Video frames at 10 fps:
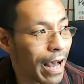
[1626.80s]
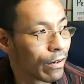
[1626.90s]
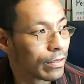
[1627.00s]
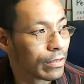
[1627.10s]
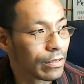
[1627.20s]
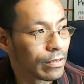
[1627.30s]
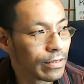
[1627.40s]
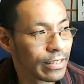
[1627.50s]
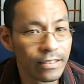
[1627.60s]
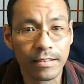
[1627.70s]
about
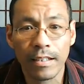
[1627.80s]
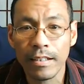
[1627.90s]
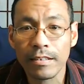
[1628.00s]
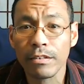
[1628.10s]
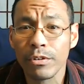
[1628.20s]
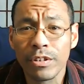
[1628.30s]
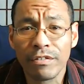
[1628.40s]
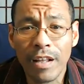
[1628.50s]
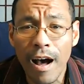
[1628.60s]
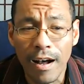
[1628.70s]
just the rule
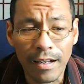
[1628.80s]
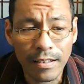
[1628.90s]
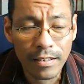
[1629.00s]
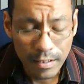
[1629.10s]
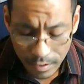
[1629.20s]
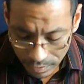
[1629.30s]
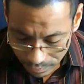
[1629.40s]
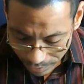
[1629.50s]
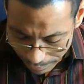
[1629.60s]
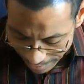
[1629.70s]
of law?
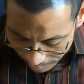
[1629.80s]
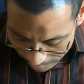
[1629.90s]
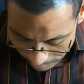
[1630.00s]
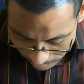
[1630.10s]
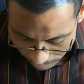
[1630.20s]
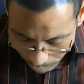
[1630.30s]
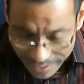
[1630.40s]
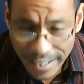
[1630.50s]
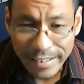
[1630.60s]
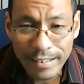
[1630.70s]
What about
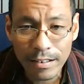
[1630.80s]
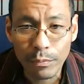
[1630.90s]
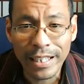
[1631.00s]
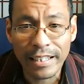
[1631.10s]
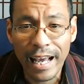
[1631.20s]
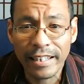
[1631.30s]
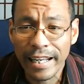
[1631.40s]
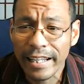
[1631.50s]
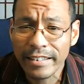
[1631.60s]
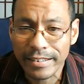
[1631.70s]
protecting the weak and
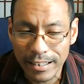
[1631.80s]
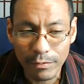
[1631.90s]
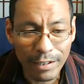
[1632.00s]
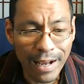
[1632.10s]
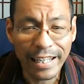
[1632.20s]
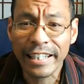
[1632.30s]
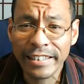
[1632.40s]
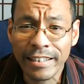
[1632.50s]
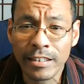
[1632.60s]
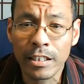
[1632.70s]
the innocent? What about
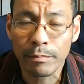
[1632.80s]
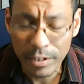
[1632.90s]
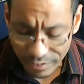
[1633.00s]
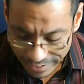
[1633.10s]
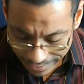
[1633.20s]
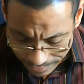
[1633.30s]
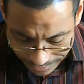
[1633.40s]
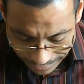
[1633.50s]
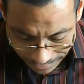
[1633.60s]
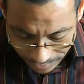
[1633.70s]
innocent until proven
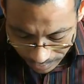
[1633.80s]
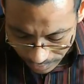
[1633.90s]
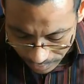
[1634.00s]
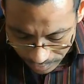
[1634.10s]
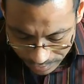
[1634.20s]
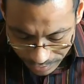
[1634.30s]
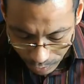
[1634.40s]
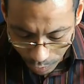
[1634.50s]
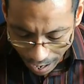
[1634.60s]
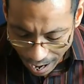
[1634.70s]
guilty?
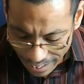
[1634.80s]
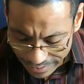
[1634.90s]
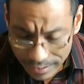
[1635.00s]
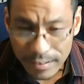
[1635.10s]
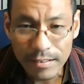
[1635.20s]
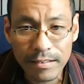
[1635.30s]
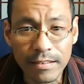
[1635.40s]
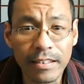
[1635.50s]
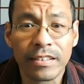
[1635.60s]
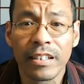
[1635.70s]
I
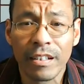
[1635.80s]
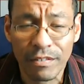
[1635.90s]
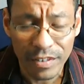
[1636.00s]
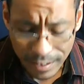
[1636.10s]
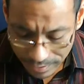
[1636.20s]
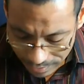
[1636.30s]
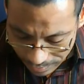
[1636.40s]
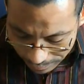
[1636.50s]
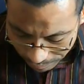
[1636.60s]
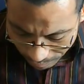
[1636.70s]
deserve
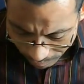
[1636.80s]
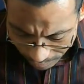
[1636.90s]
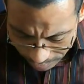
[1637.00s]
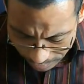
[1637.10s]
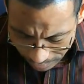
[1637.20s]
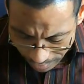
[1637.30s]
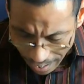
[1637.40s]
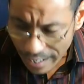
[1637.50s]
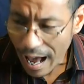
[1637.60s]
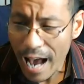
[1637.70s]

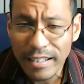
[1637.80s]
a